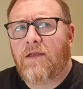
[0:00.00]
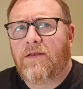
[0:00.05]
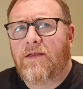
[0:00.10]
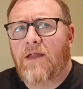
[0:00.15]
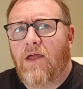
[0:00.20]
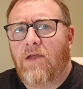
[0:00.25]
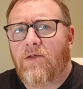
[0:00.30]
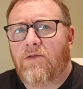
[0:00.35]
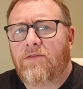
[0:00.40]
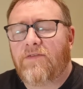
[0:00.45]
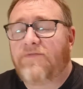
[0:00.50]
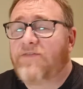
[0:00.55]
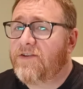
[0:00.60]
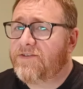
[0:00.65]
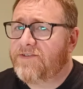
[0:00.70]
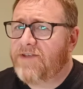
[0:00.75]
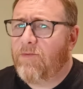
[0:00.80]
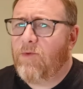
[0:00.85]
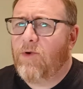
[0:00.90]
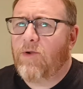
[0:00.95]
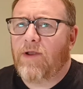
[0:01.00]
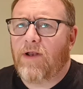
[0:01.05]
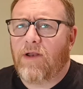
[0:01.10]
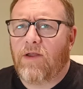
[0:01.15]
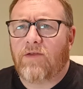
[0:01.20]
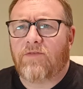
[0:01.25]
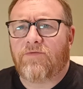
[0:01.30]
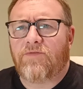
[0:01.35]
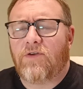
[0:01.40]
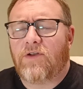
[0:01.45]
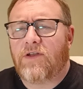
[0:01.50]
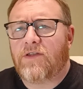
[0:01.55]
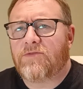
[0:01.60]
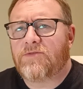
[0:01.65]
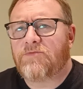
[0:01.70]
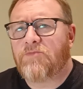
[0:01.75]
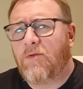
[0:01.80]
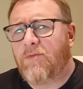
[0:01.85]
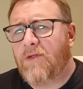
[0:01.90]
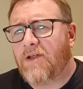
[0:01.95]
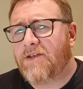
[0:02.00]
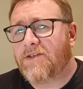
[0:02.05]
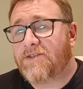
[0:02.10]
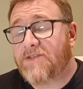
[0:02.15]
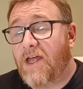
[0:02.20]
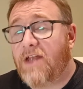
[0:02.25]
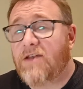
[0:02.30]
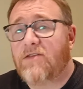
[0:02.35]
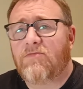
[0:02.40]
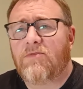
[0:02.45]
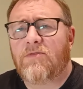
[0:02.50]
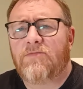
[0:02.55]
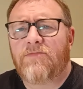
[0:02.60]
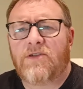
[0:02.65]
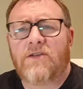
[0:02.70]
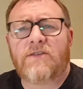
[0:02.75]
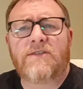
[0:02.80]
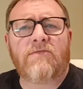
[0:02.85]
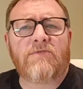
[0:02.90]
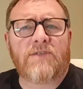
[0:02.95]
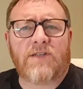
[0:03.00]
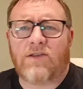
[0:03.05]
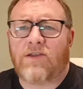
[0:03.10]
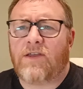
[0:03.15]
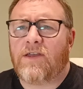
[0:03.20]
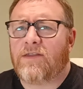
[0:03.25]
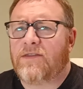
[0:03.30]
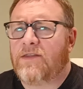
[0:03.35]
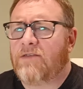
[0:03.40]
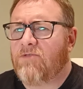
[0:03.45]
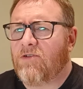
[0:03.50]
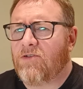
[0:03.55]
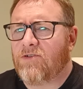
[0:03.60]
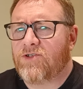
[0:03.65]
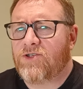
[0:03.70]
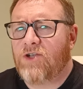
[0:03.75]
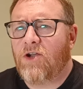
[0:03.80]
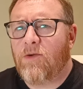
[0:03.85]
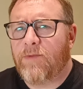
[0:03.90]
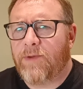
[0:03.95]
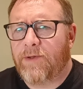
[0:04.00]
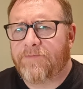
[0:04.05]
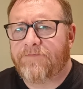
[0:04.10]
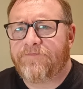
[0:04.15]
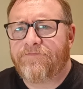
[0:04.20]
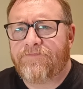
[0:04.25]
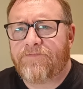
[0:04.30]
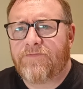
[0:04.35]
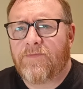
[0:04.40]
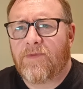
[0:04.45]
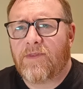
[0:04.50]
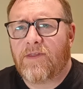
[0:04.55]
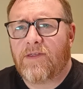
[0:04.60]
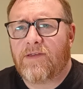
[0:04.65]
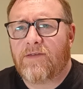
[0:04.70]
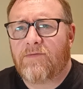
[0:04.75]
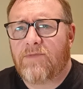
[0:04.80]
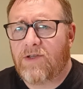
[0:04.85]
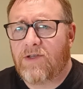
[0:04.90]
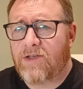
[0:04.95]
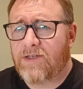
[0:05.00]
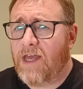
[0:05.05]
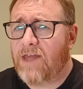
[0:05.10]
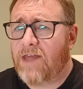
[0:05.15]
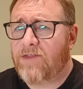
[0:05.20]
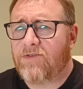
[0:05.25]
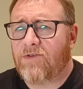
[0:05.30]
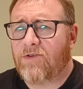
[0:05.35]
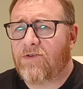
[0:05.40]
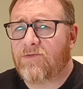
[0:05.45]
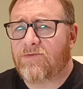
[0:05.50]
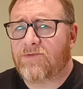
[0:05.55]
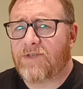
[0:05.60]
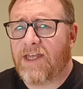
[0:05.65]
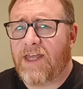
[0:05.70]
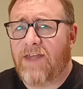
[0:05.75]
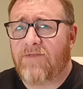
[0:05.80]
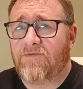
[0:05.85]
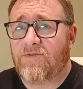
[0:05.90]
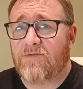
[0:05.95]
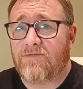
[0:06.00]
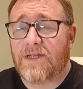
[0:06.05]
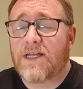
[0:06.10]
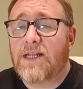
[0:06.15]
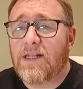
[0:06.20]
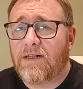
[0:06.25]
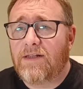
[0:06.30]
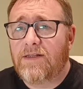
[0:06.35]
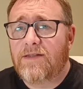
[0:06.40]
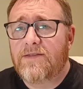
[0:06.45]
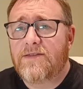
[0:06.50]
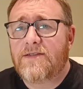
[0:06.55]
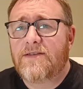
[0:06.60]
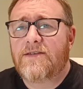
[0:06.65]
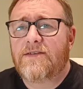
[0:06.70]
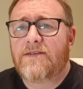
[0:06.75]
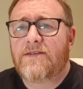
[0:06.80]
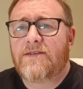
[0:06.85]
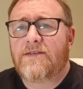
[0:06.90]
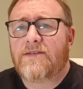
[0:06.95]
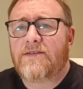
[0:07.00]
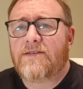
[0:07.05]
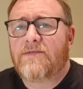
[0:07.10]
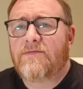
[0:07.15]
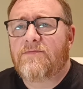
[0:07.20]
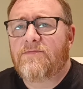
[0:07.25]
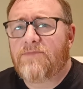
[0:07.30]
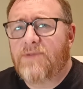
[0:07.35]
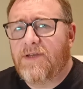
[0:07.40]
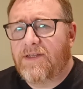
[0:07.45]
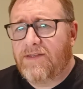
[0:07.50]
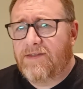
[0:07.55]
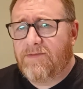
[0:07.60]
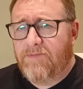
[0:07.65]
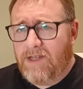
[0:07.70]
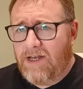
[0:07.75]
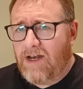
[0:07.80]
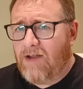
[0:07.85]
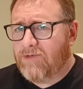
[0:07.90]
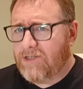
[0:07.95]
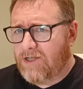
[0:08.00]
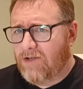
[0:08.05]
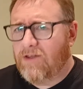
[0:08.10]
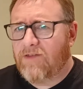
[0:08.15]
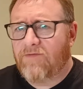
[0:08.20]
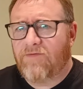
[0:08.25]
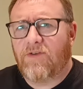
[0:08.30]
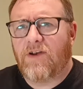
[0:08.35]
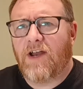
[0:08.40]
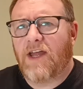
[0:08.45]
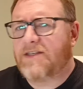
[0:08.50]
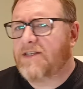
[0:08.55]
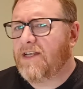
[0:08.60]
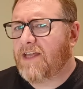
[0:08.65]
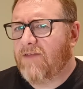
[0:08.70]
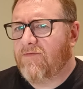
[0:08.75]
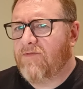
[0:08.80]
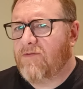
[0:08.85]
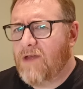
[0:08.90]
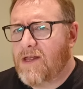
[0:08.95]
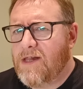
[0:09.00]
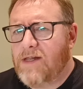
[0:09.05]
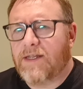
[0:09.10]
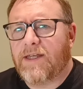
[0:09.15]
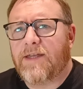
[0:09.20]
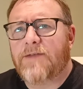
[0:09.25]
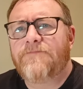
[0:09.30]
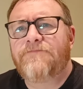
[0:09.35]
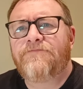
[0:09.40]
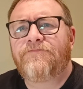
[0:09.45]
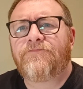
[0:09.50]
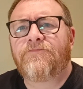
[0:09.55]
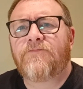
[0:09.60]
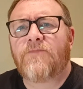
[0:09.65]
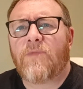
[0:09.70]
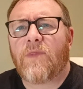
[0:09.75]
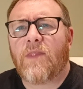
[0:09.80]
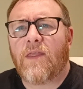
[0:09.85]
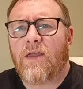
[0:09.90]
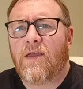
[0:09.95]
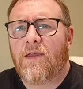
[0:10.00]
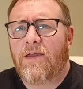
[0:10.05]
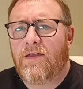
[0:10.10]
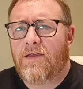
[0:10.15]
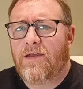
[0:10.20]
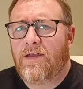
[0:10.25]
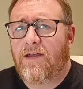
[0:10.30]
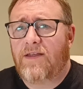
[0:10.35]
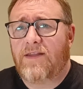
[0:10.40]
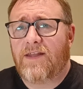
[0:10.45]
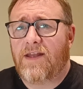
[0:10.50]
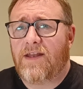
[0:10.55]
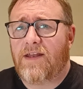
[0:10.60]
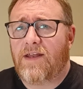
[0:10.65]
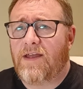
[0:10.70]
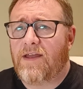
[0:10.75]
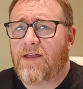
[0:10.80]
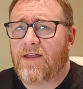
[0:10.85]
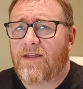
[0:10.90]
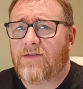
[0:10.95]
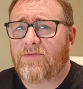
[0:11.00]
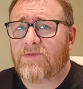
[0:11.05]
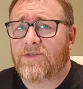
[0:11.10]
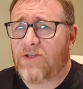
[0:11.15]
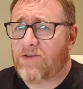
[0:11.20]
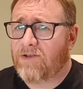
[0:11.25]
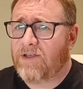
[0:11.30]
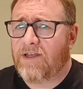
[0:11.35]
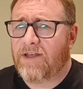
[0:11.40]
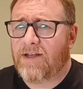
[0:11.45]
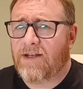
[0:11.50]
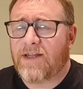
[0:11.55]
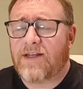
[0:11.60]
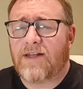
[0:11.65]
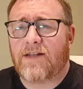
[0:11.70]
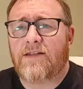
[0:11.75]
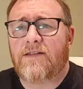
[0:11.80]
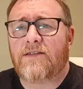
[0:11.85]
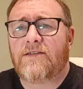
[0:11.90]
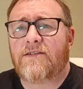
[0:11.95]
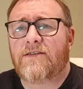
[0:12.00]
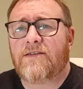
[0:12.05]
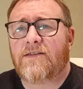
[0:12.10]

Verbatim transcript: Now, the first time I went looking for it was probably understandable because I was looking in the wrong shop because I thought it came from Lidl, but the beer I was looking for actually came from Aldi and then I was looking in Lidl